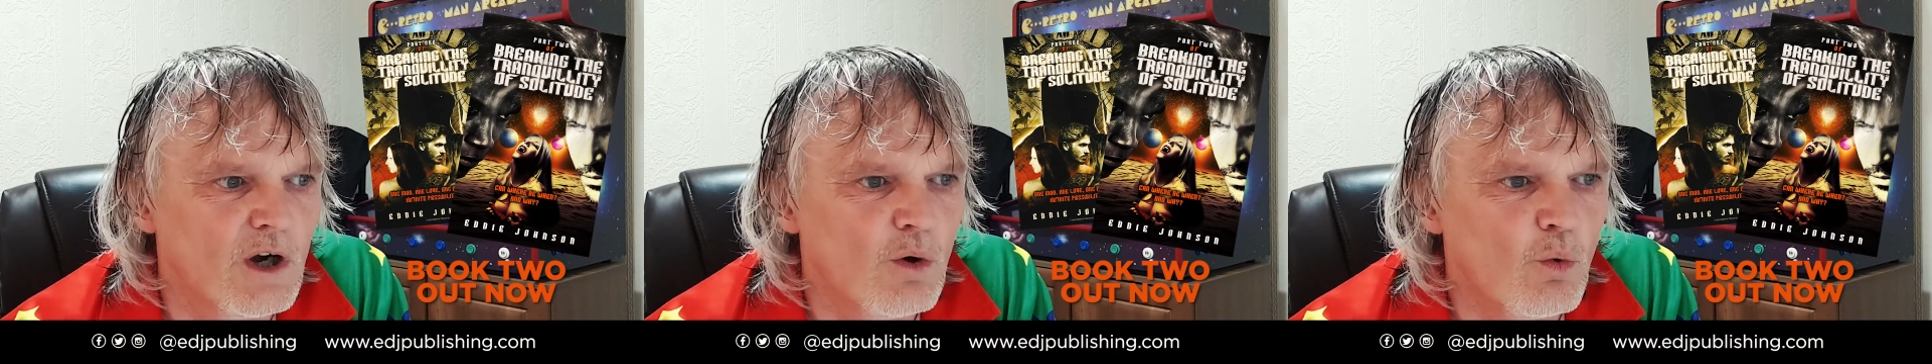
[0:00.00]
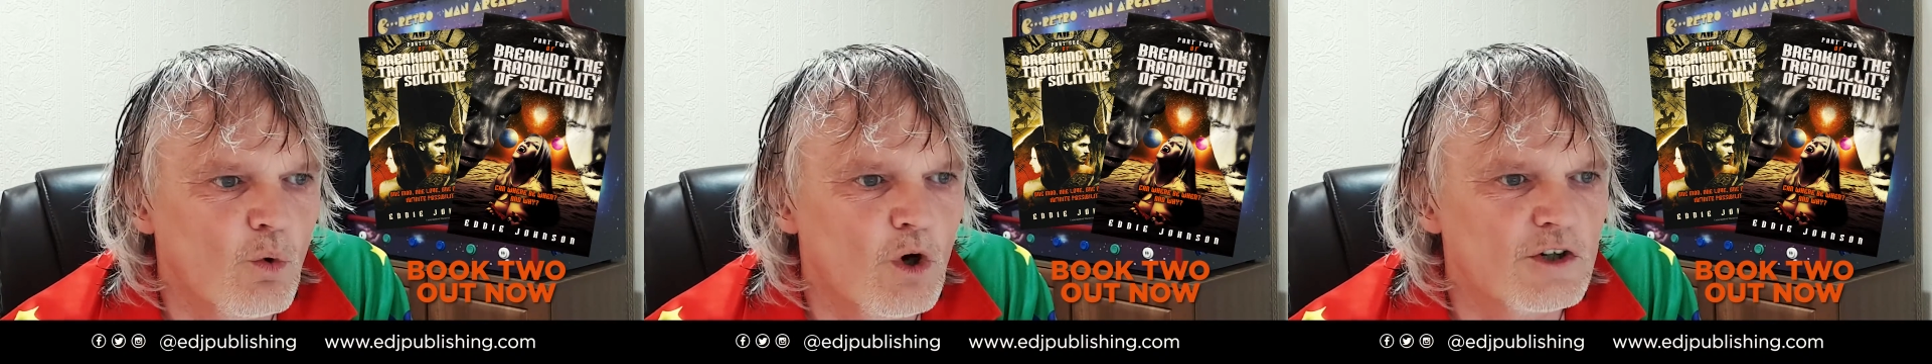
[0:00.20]

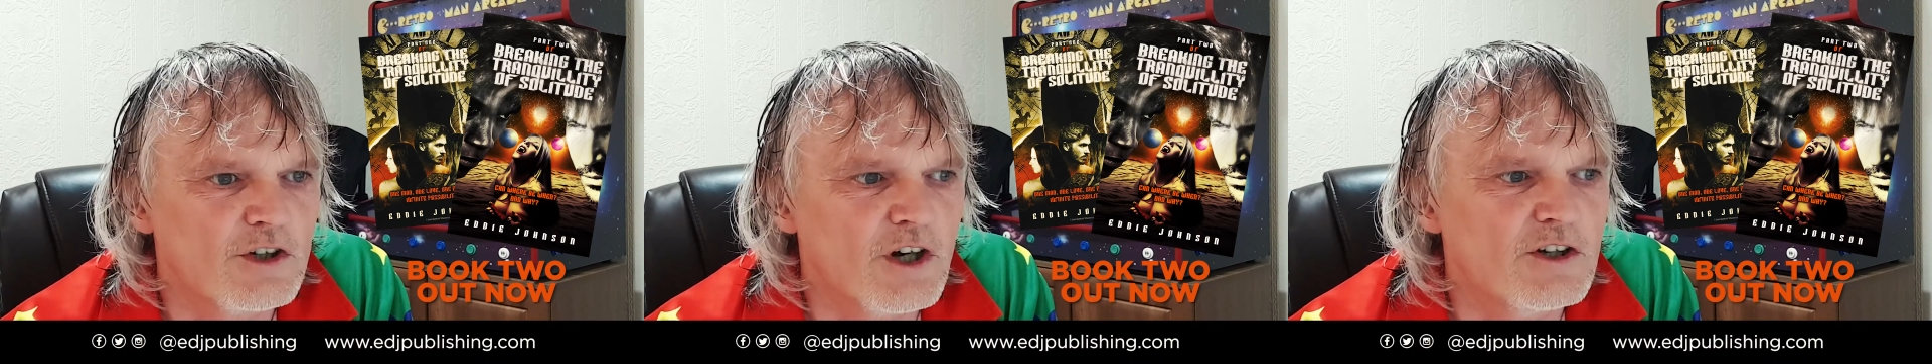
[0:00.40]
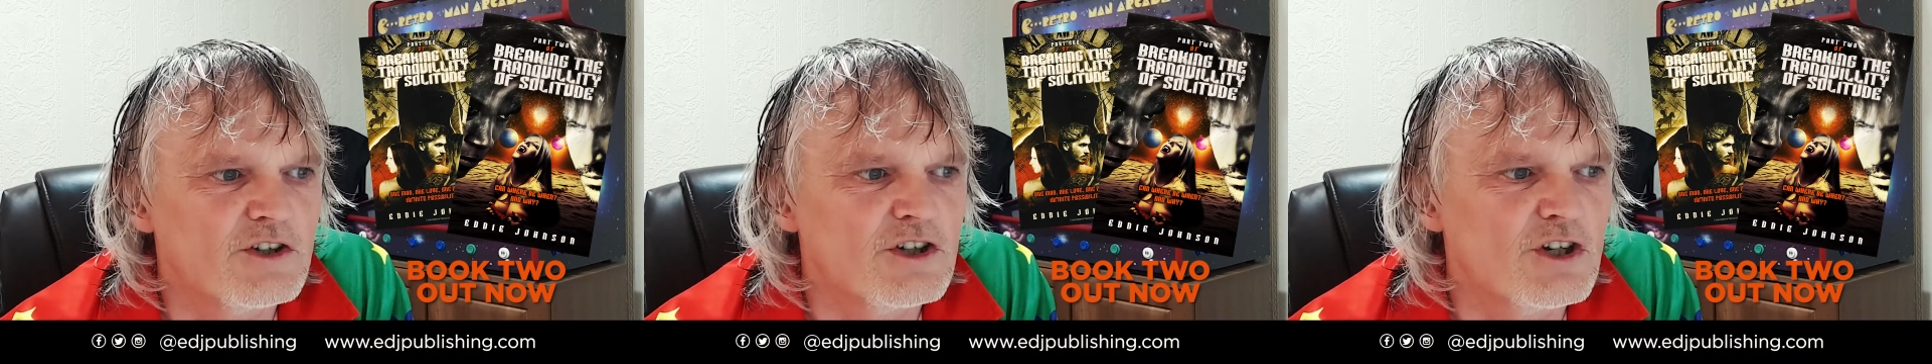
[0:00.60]
What
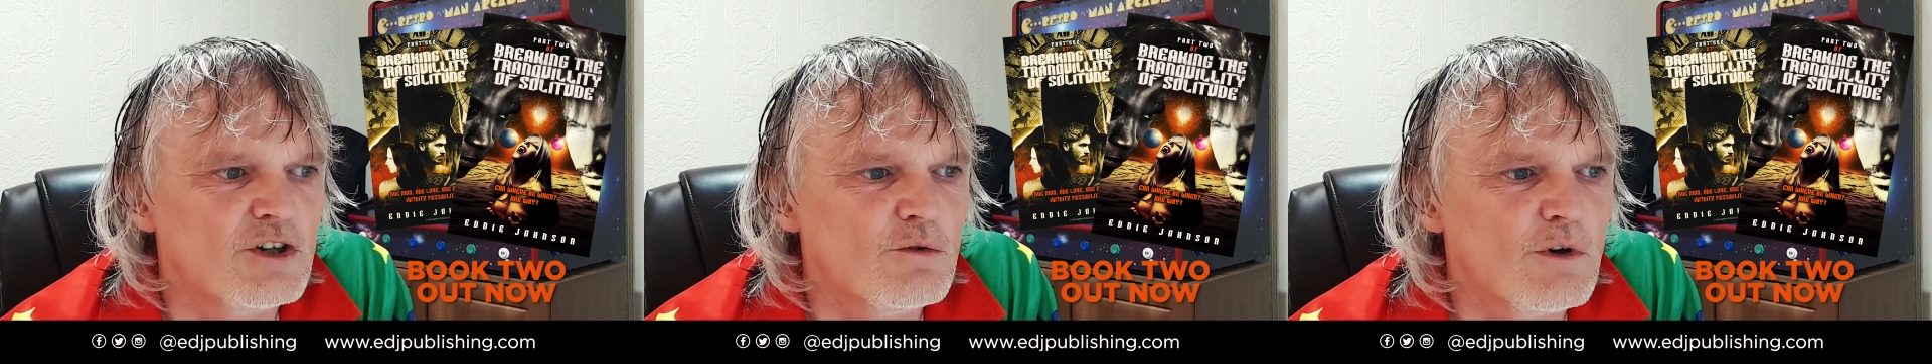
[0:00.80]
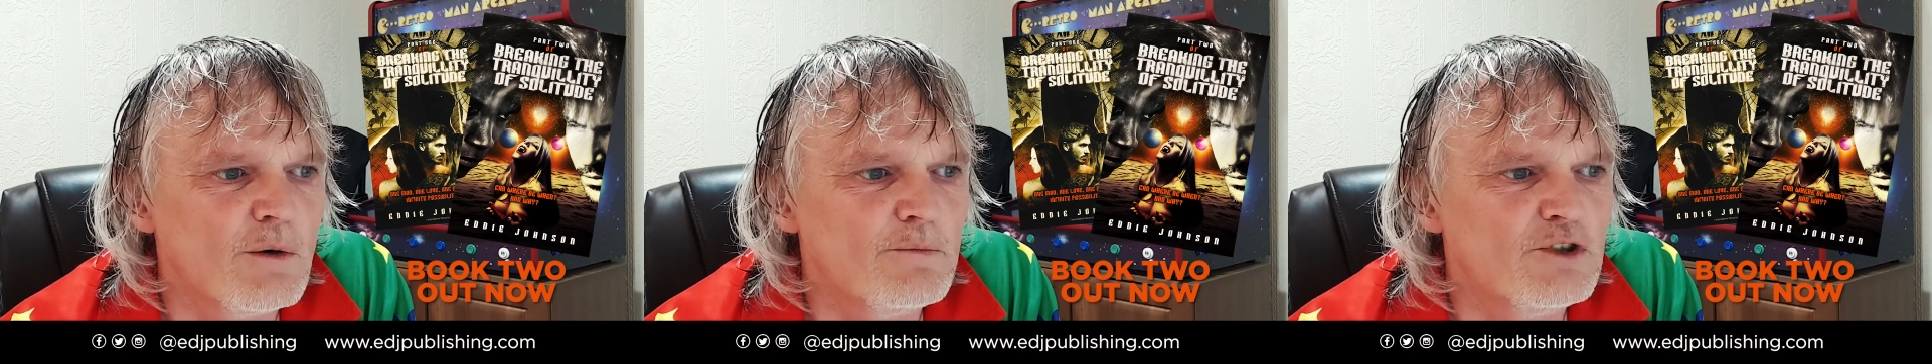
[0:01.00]
I
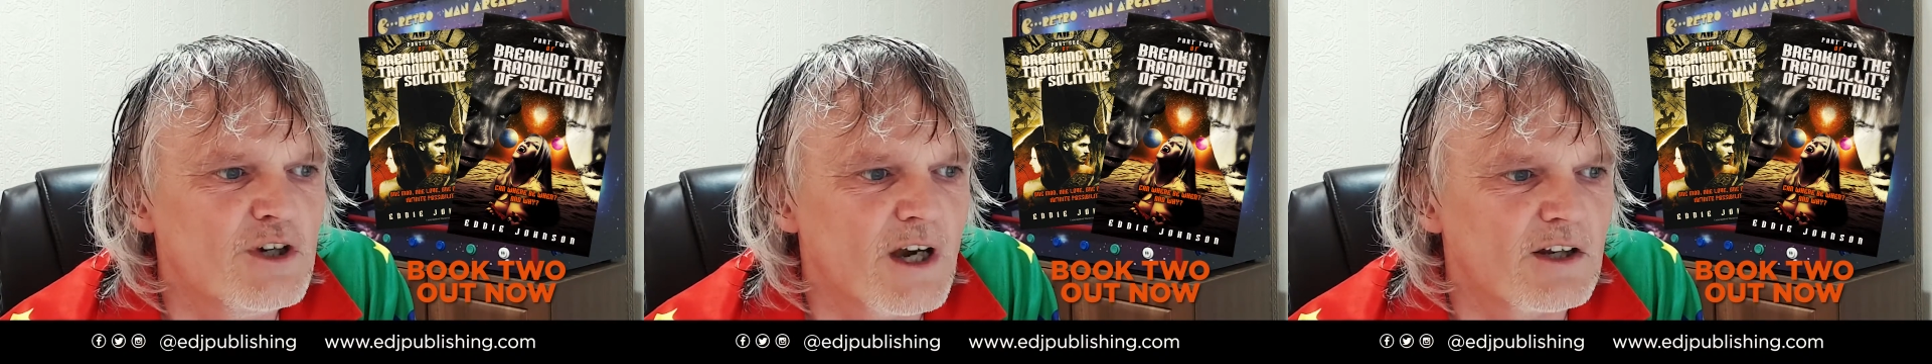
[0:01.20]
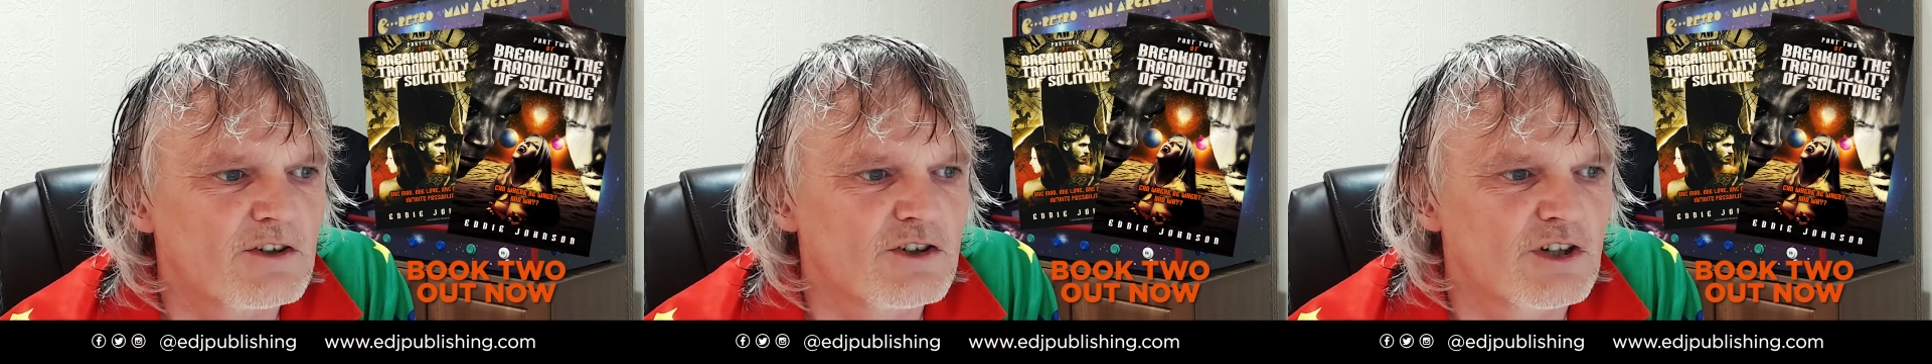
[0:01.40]
do object